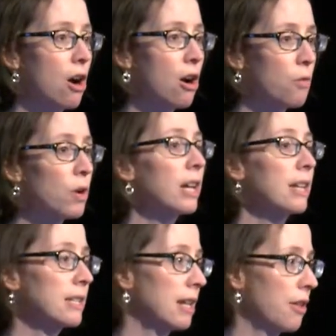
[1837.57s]
are
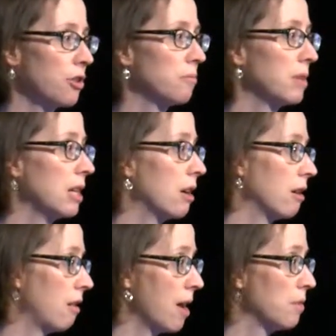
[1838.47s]
working together to meet
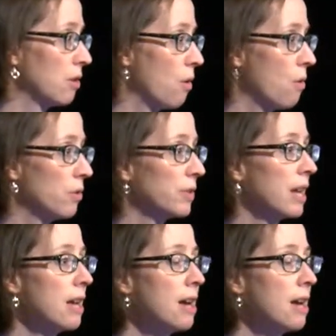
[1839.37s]
our climate goals.